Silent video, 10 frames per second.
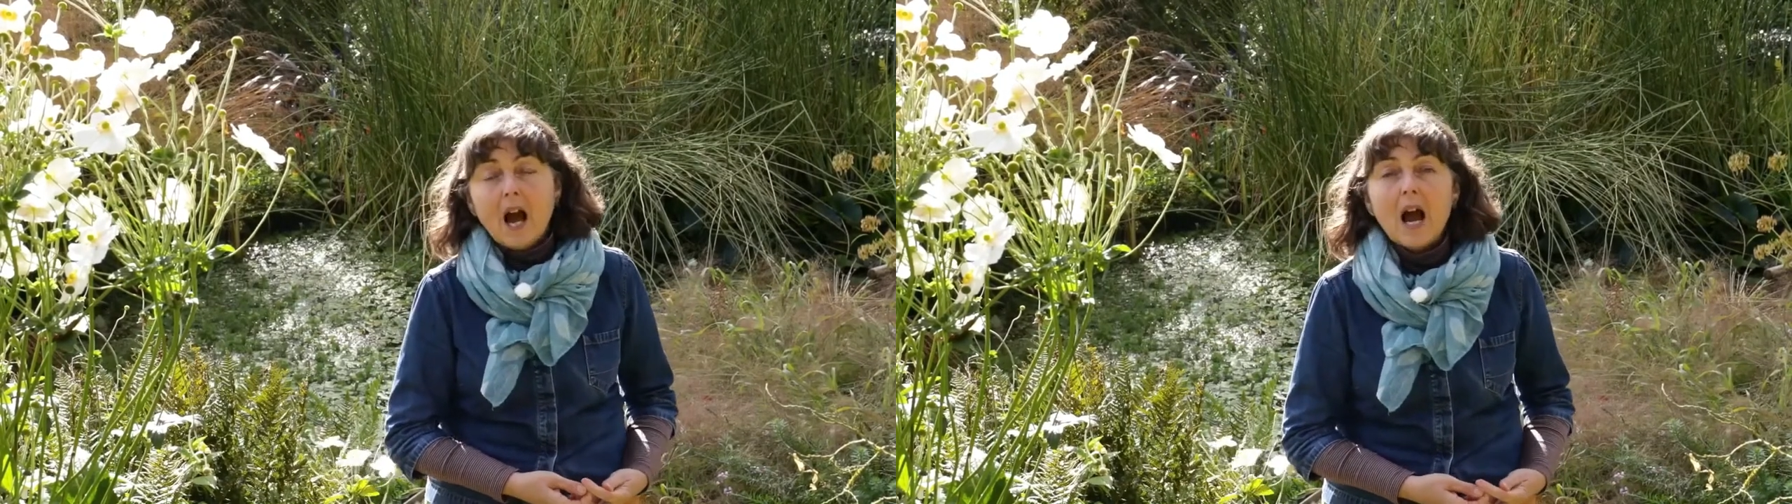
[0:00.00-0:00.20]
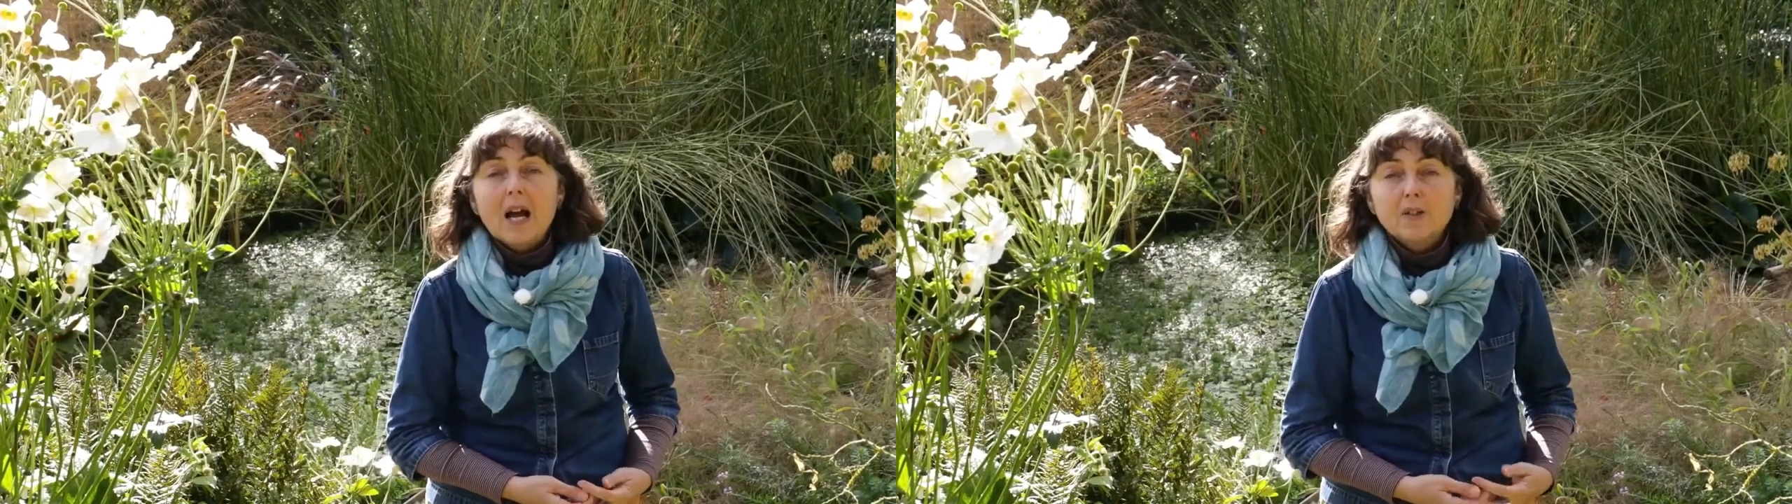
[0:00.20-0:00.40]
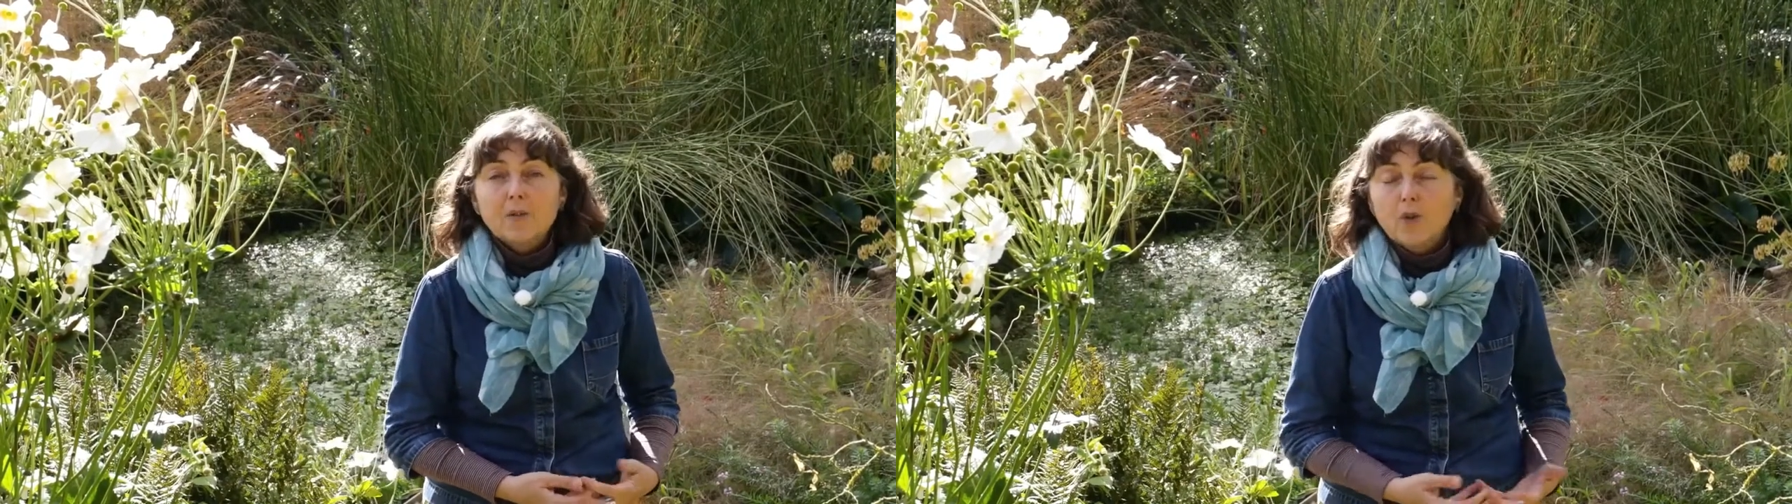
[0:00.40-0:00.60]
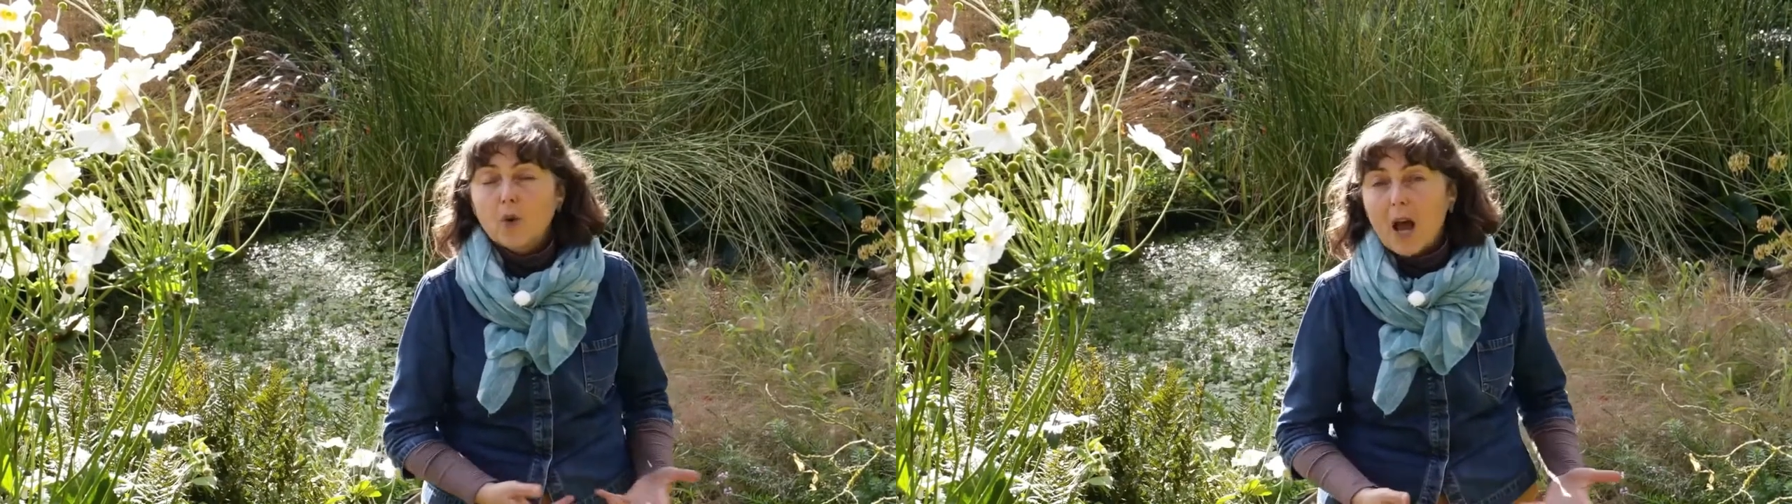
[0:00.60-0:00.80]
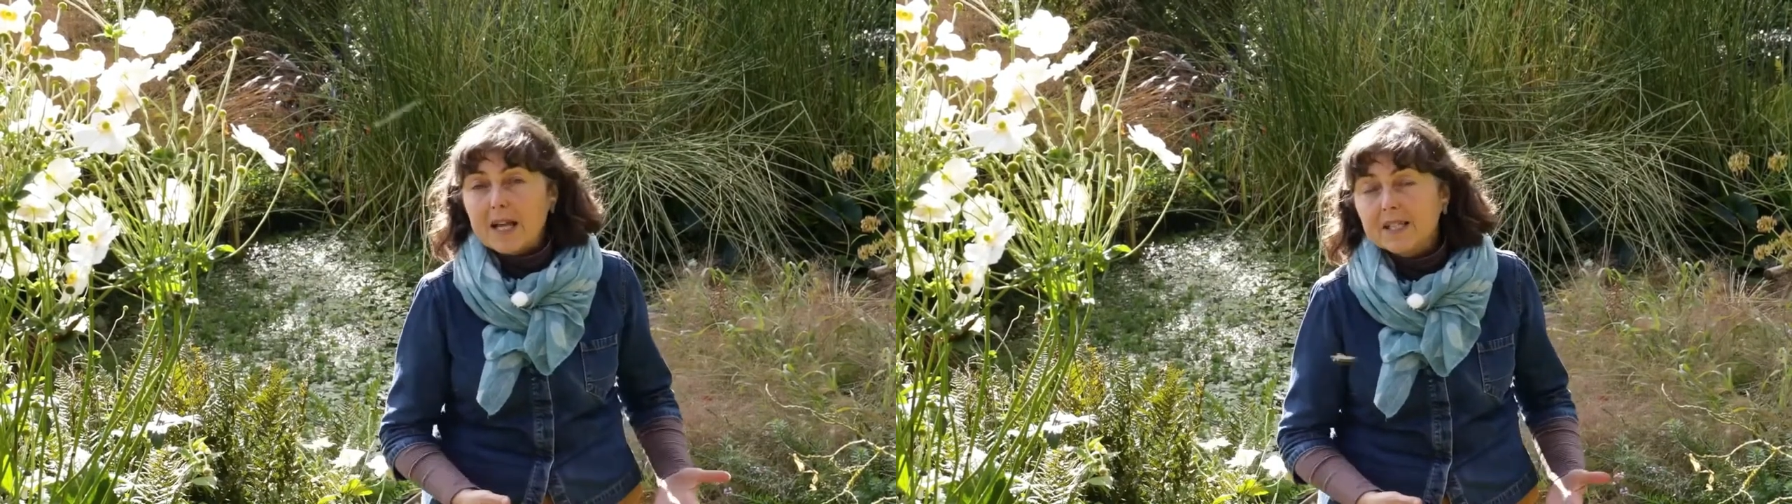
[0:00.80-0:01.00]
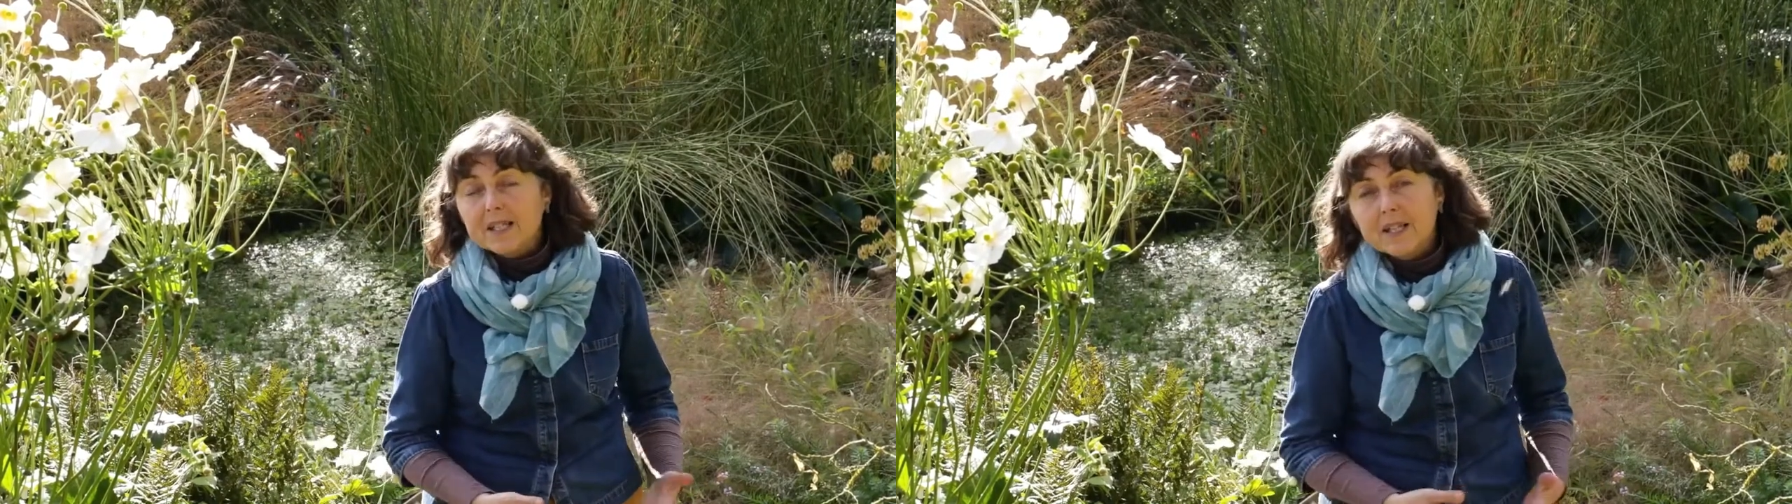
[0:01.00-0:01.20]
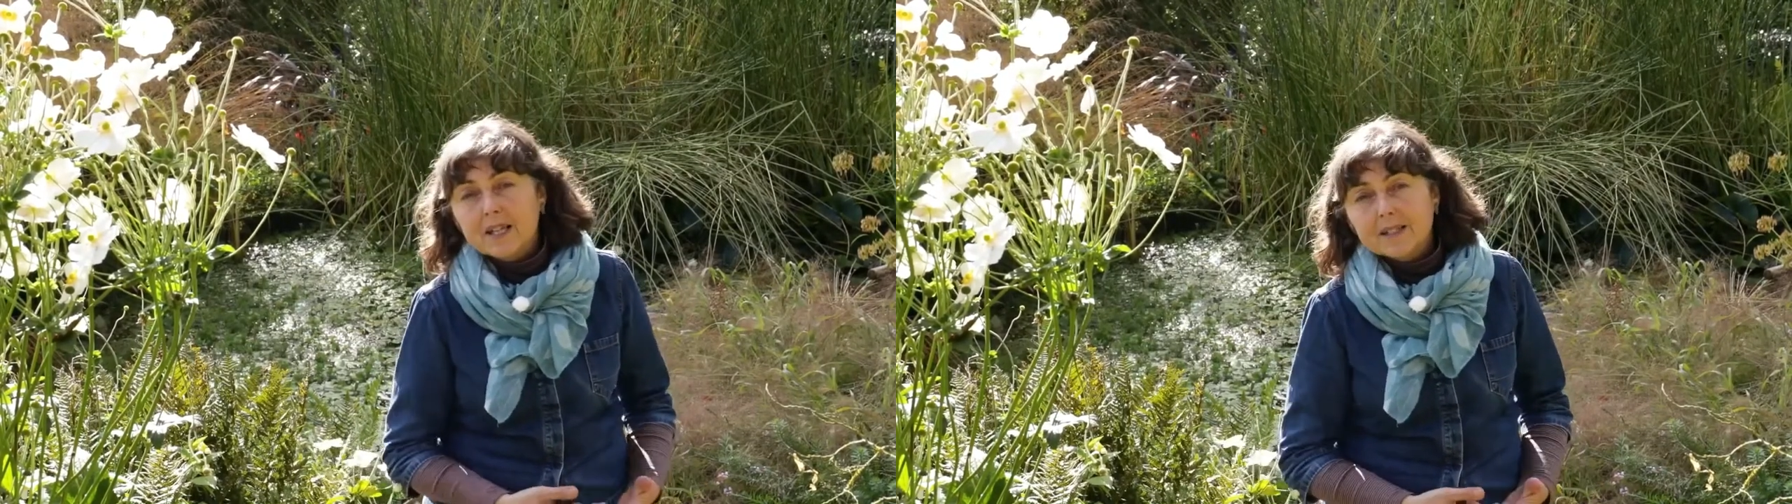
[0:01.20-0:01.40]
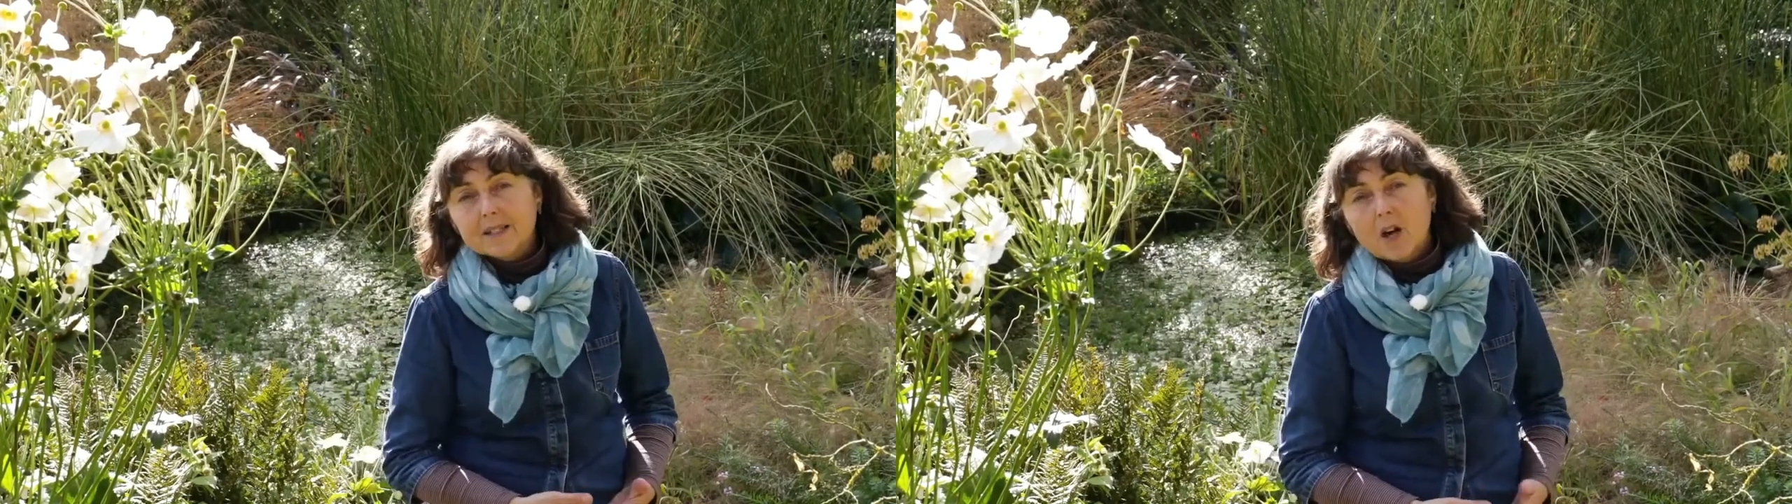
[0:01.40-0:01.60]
And for 18 years,